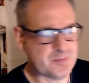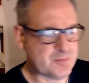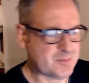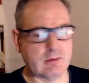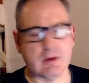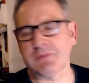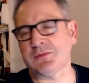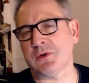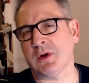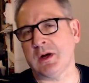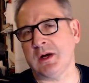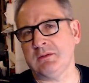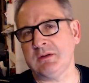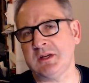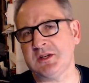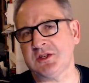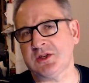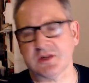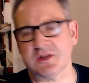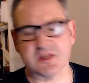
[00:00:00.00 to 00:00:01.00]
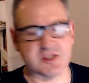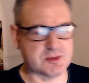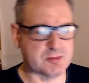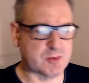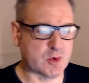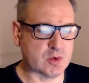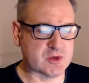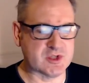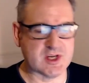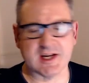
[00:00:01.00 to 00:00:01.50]
However, it only took a
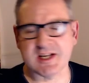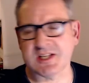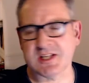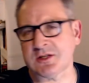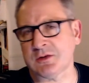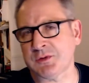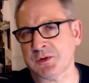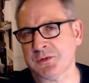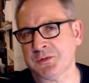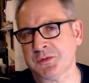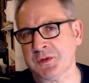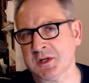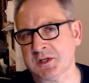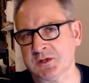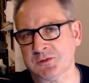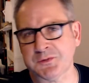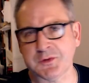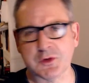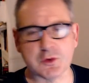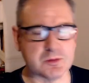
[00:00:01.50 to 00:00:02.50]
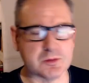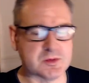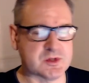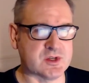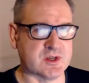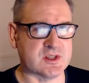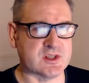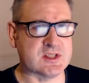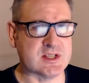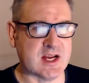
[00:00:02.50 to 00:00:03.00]
small taste of the first film's
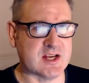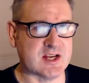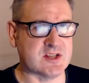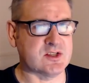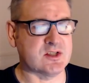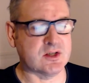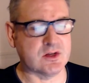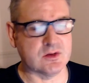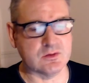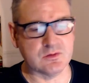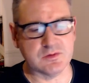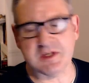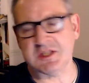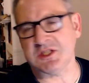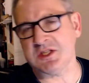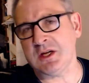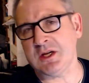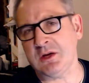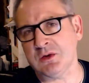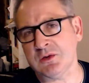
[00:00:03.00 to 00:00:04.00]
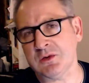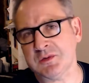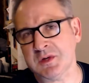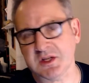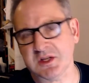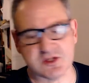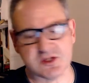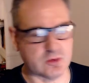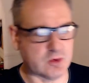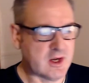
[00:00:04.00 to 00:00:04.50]
success to convince
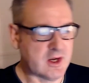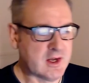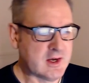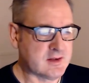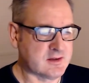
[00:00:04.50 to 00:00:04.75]
Universal